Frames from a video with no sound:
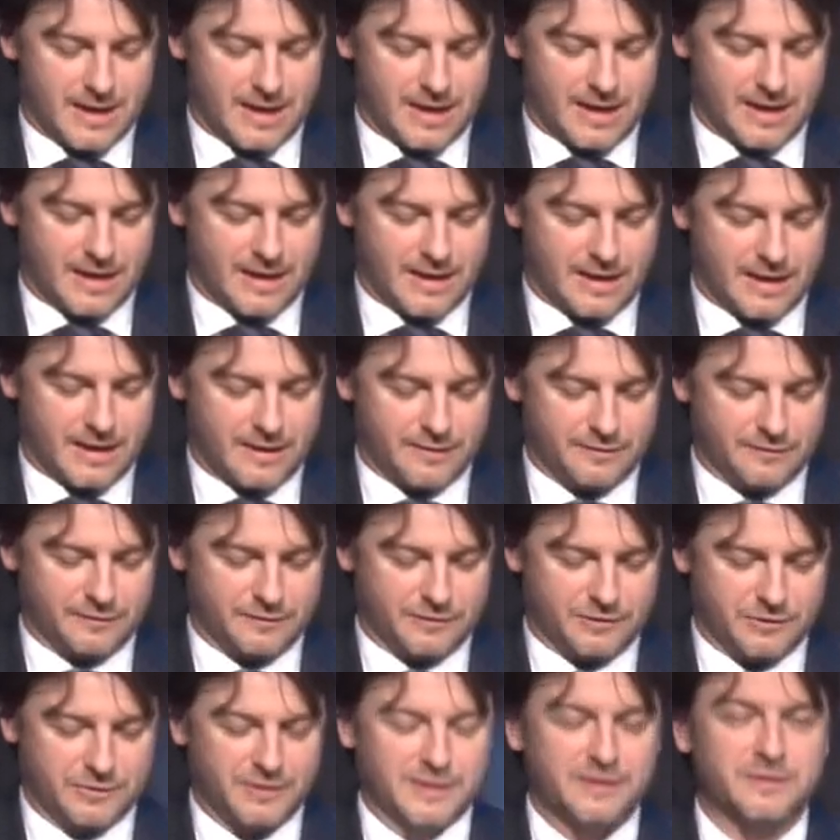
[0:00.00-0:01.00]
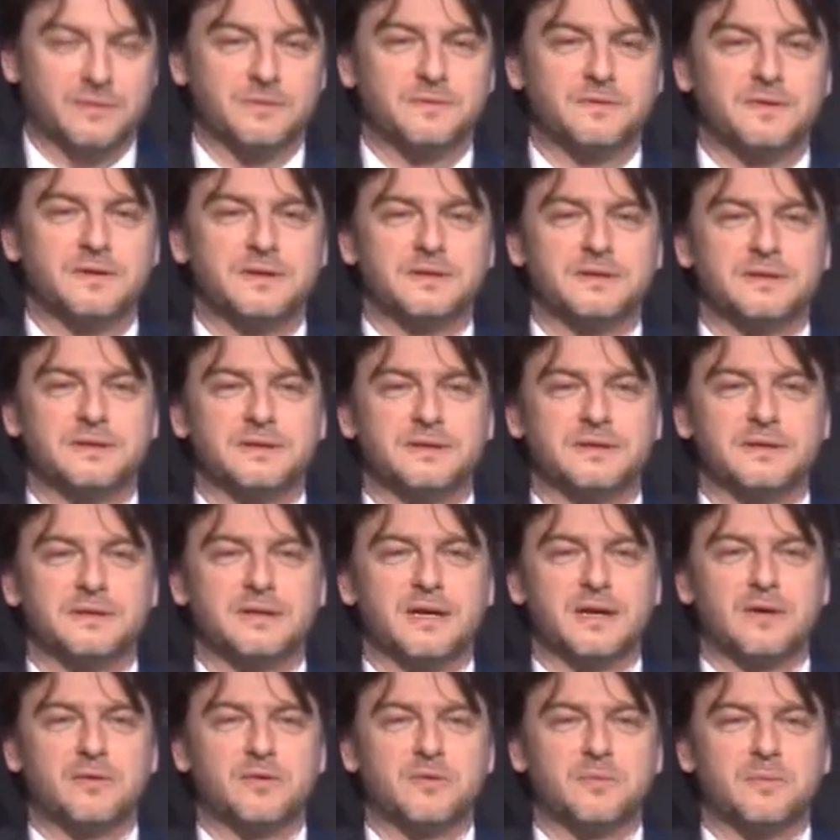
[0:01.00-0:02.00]
and together with
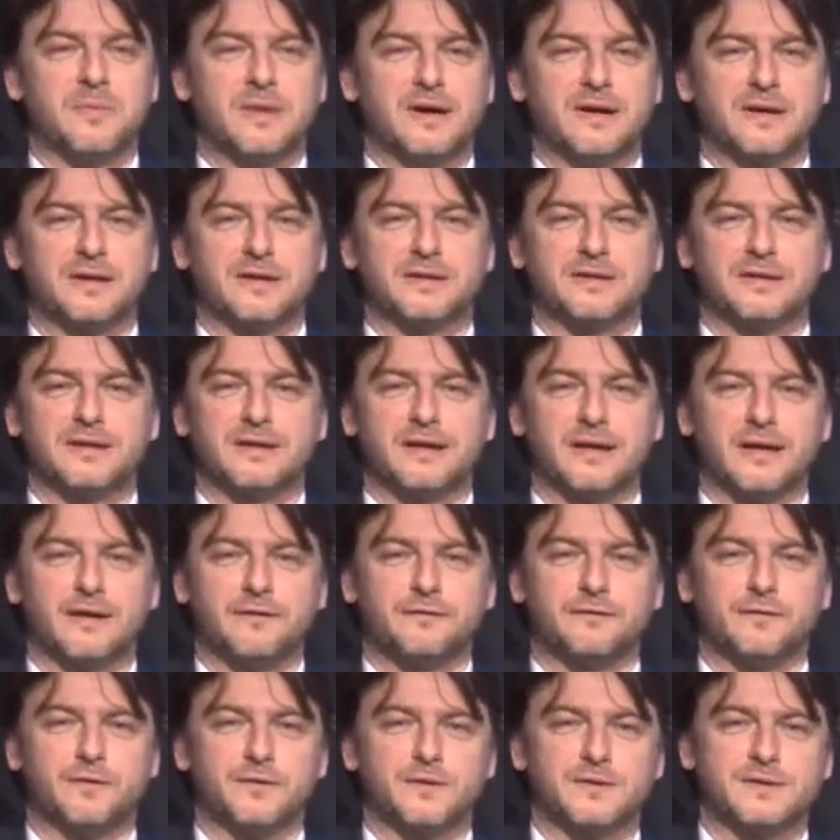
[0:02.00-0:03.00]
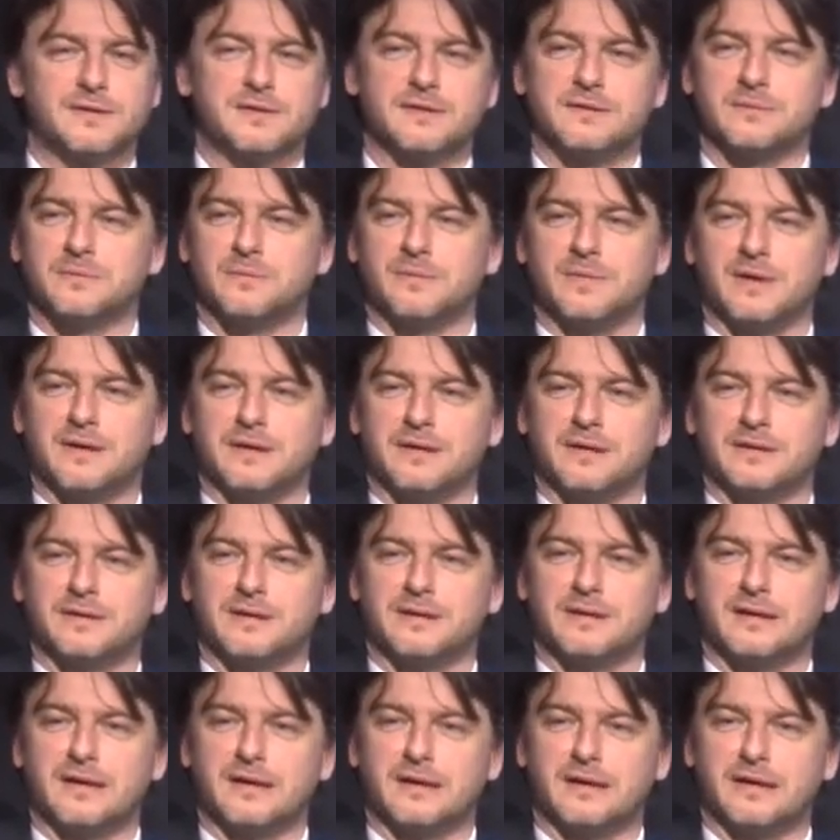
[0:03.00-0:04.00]
our marketing efforts and
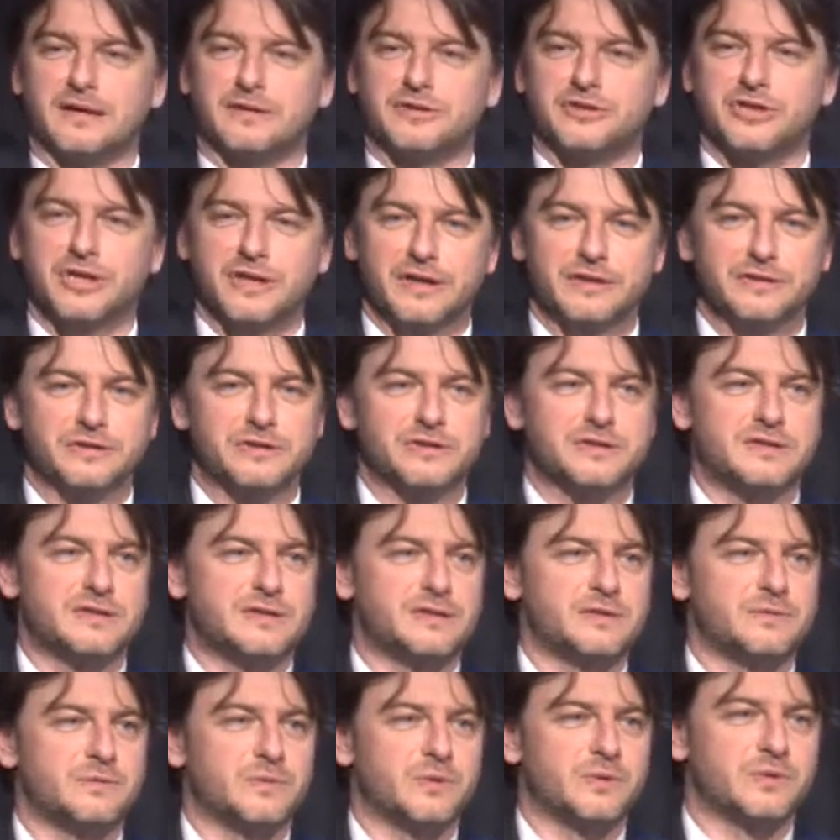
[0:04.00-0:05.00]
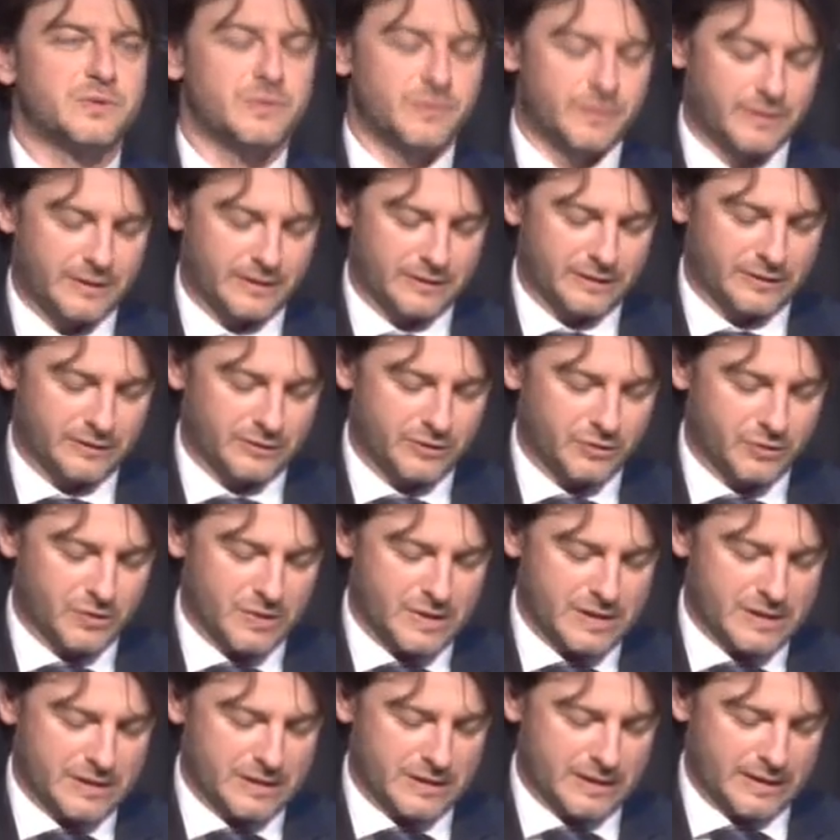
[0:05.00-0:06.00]
marketing challenges, what we are
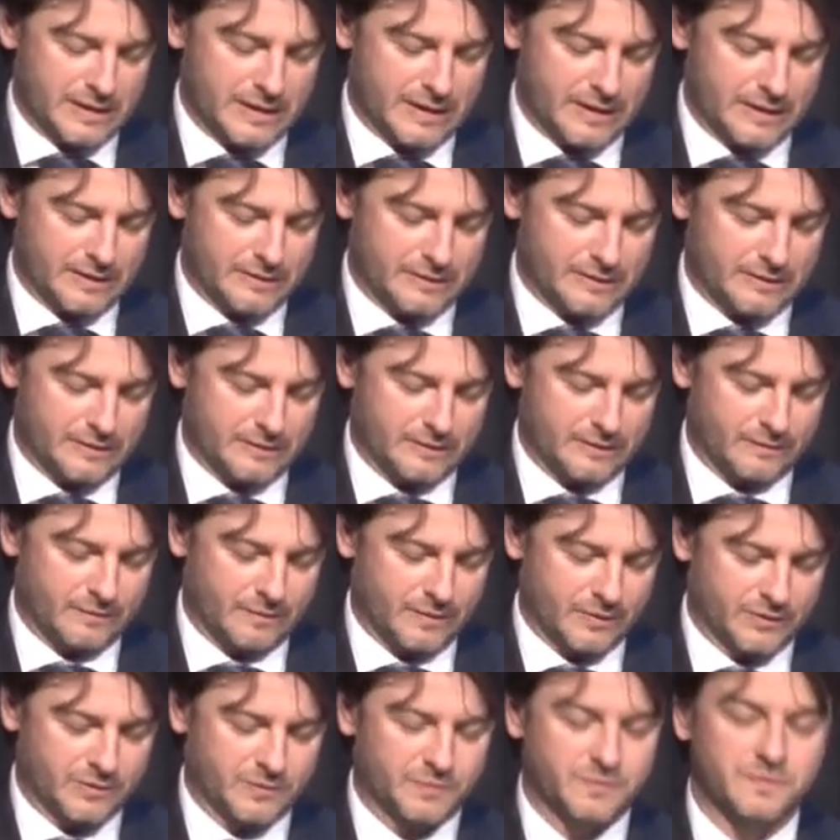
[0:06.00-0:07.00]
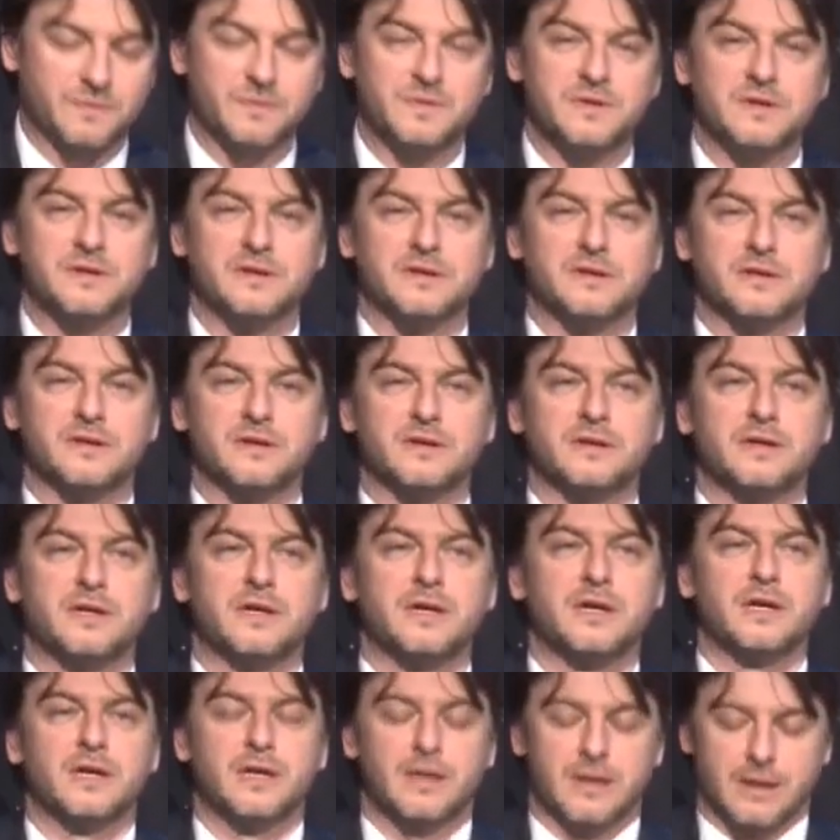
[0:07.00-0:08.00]
doing and what we are
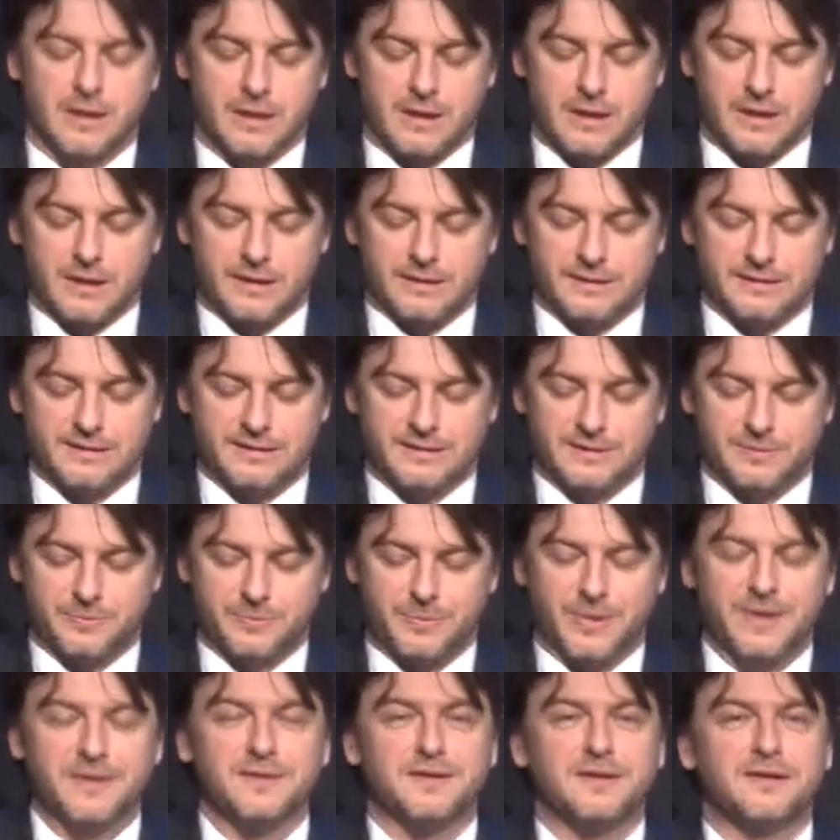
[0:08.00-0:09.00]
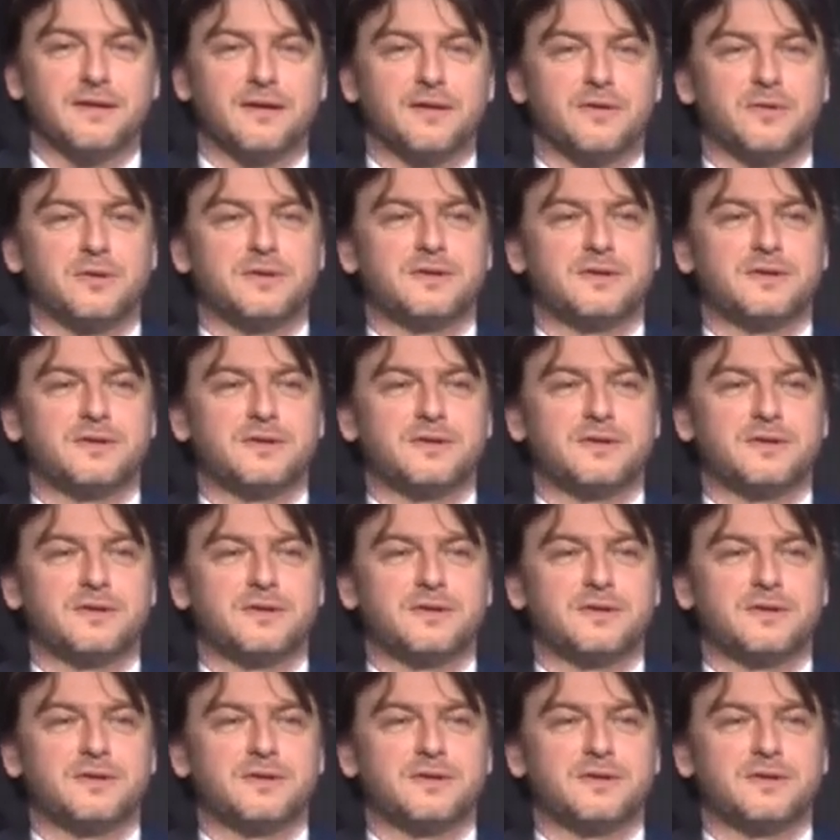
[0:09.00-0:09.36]
spending our